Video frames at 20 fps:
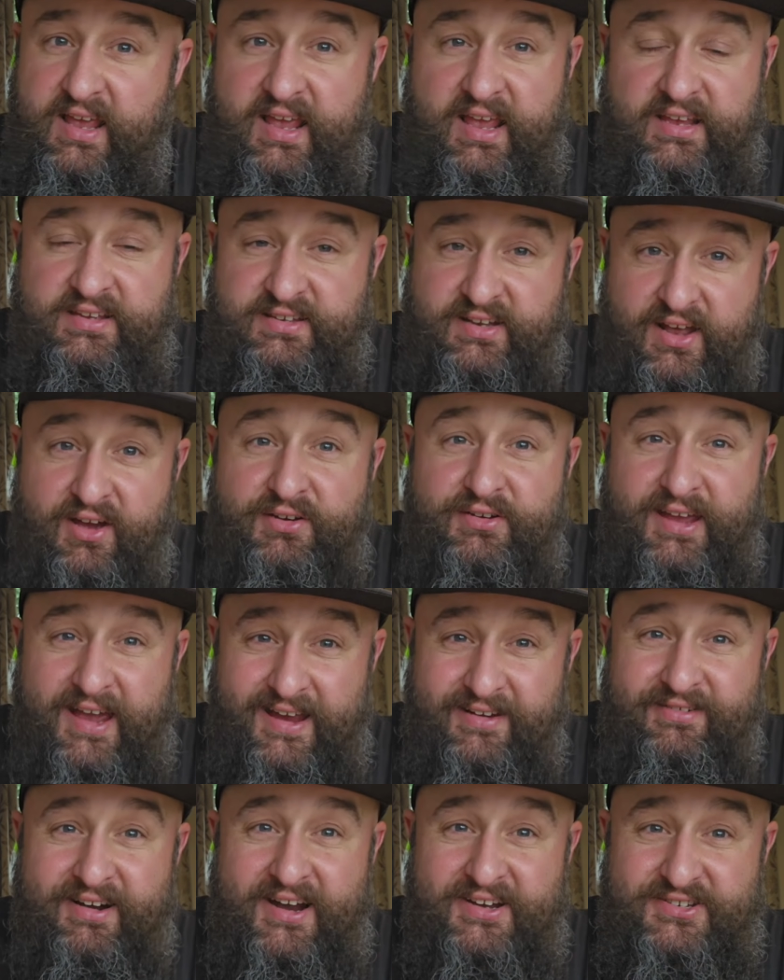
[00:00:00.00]
It's an
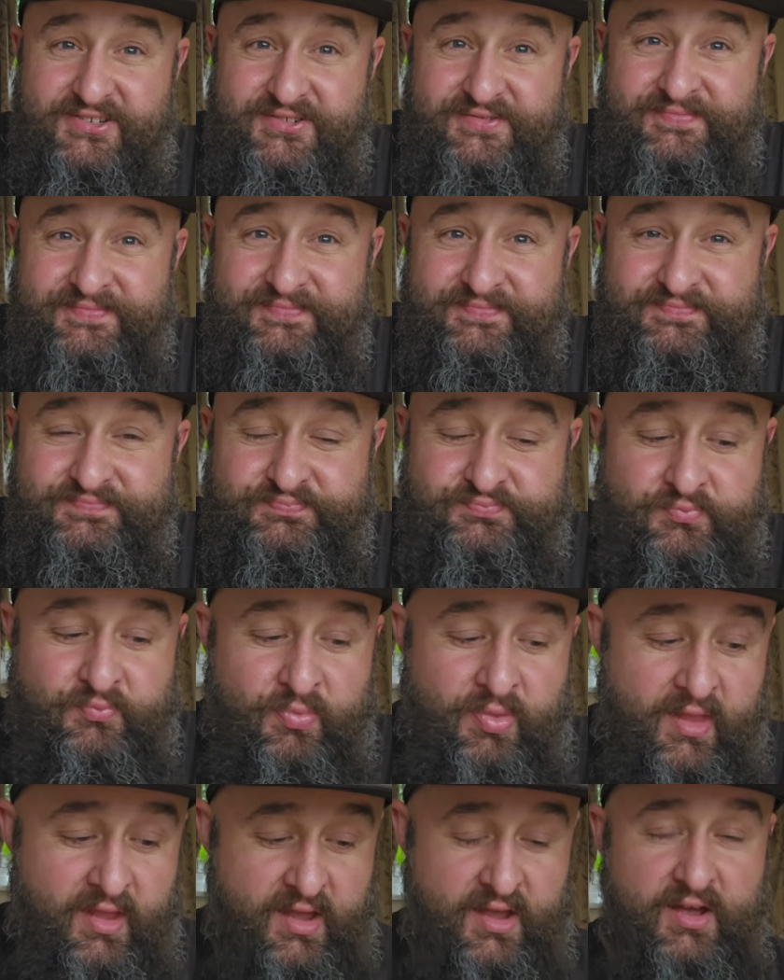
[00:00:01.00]
okay ration.
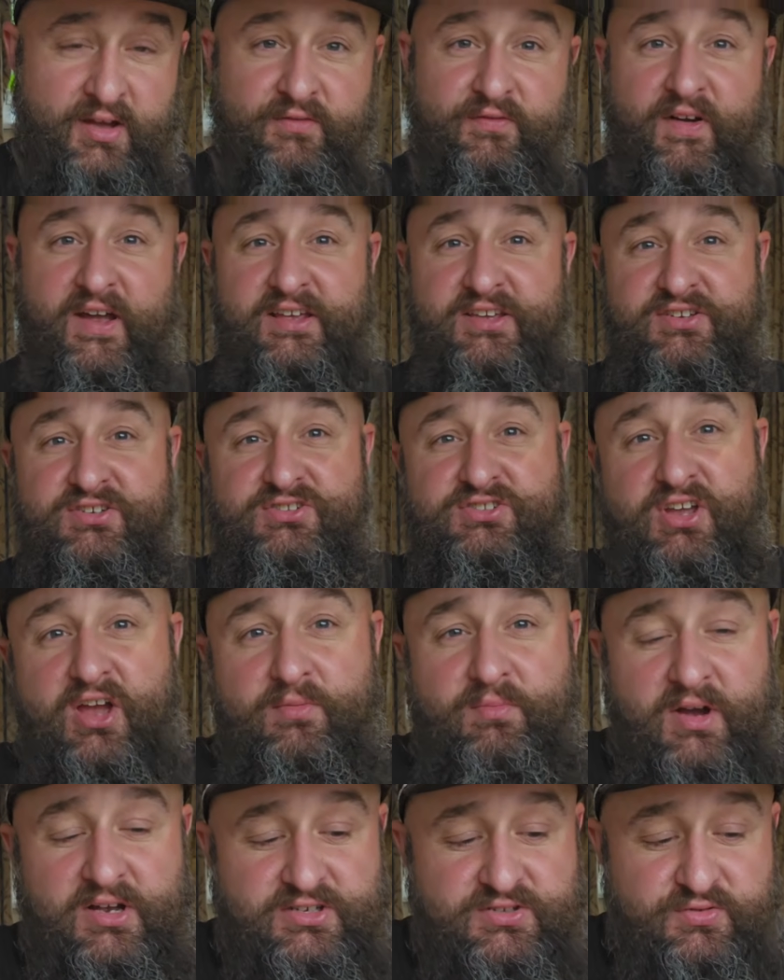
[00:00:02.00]
Thank you
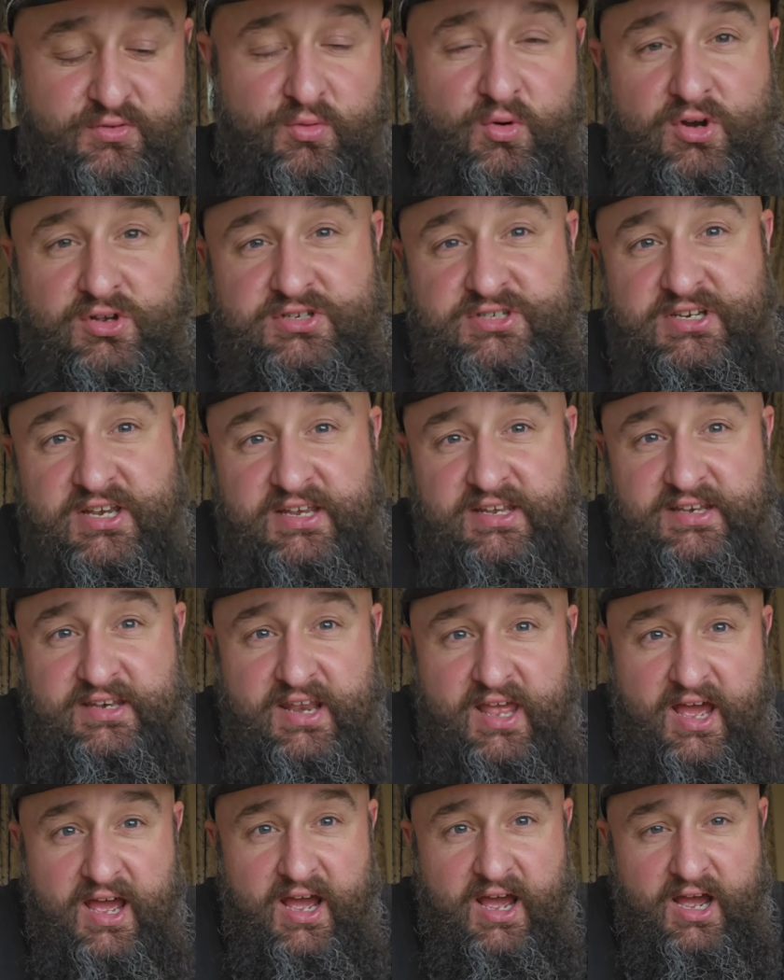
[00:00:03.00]
so much for
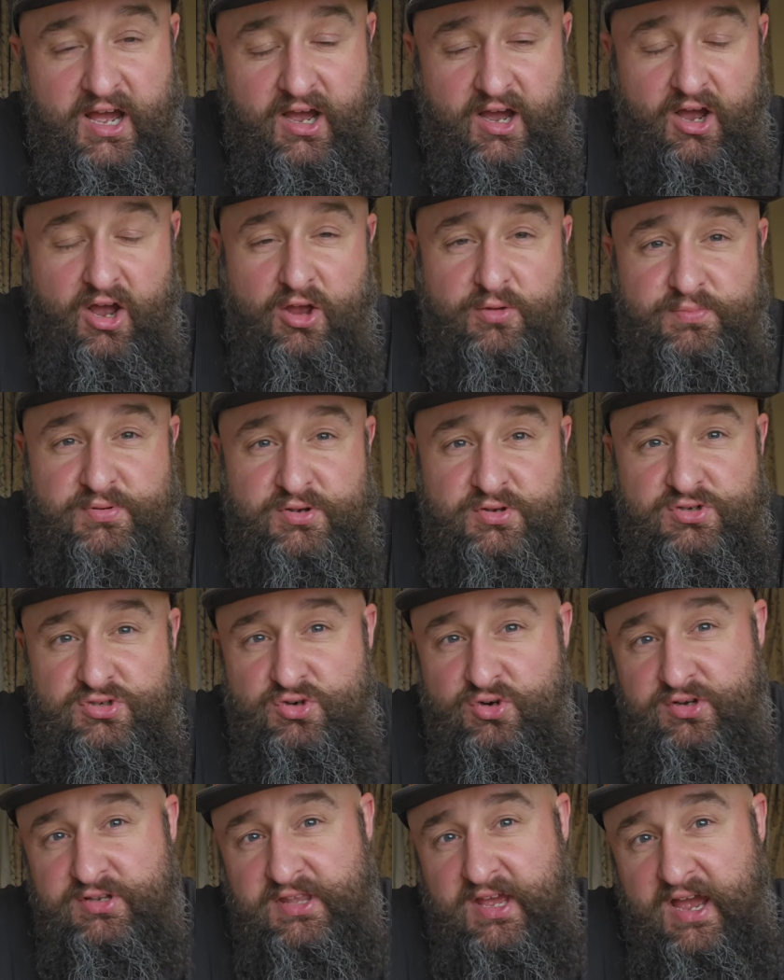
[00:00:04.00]
watching. I hope you
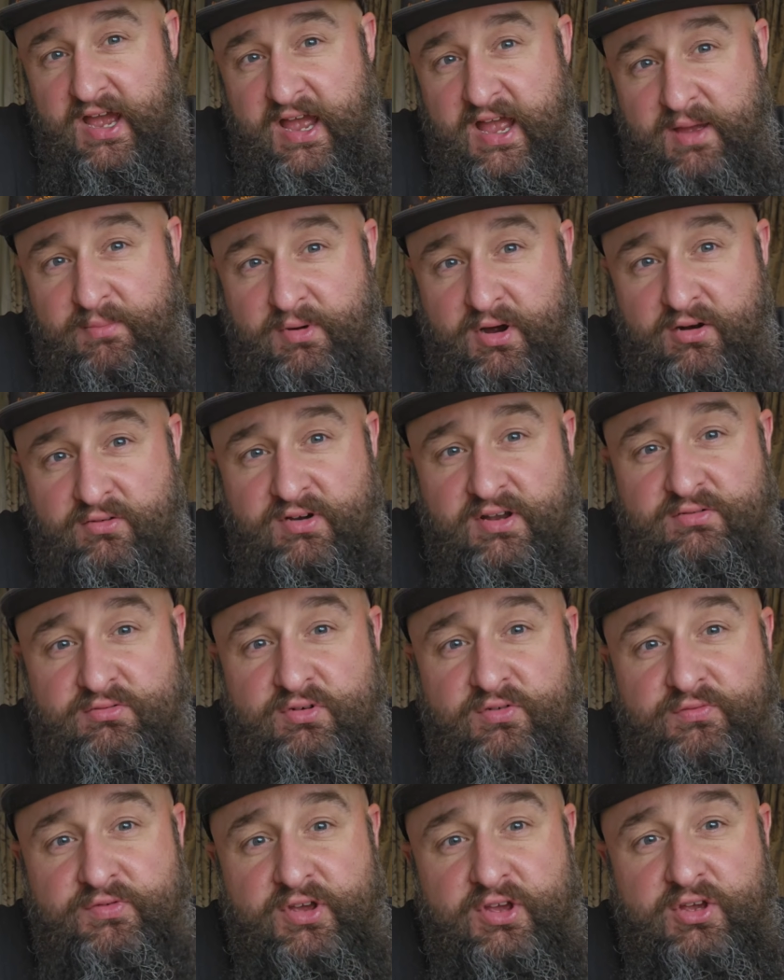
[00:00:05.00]
enjoyed that MRE
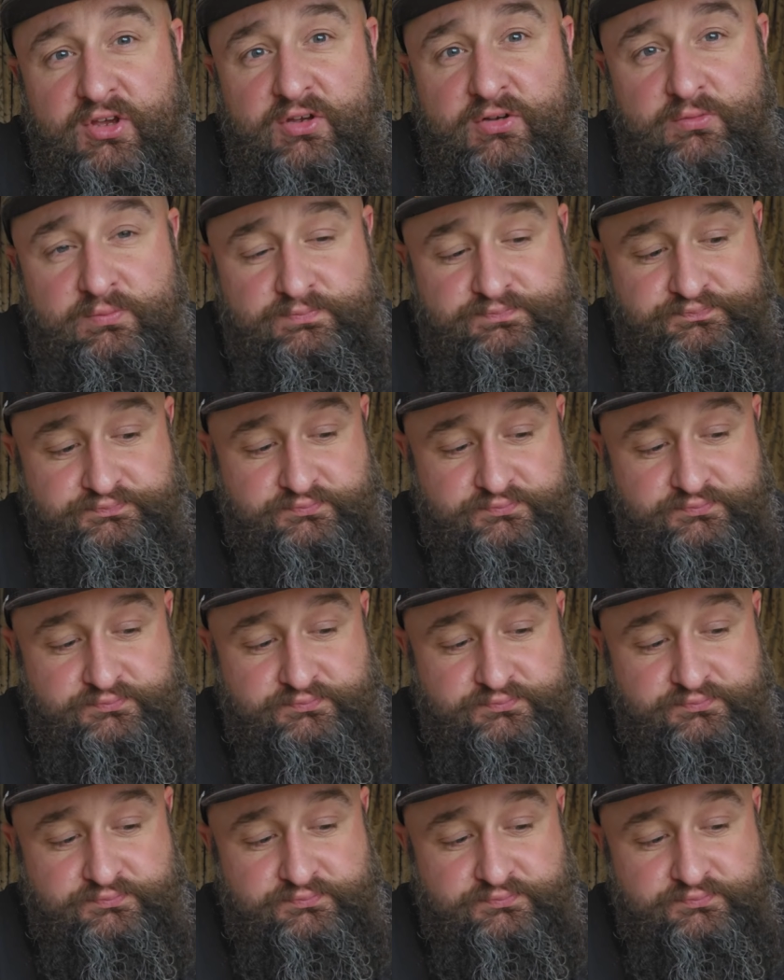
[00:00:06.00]
review.